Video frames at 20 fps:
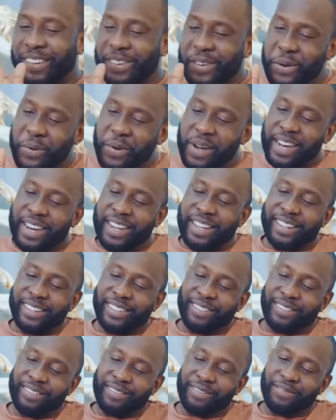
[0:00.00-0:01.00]
No
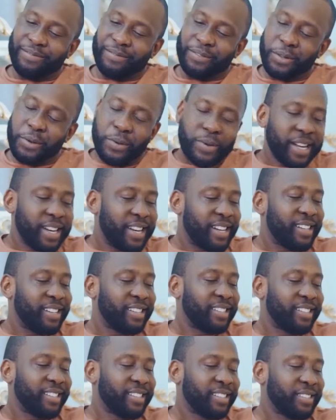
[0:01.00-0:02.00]
voila.
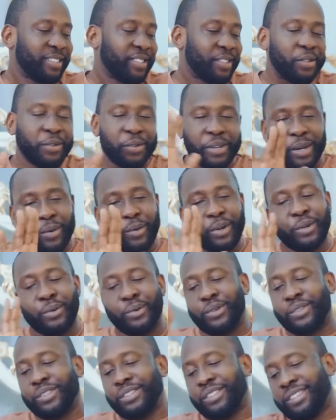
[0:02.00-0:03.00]
You get what you
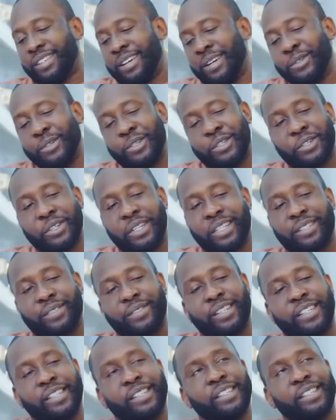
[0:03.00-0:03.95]
want. I'll do the transfer.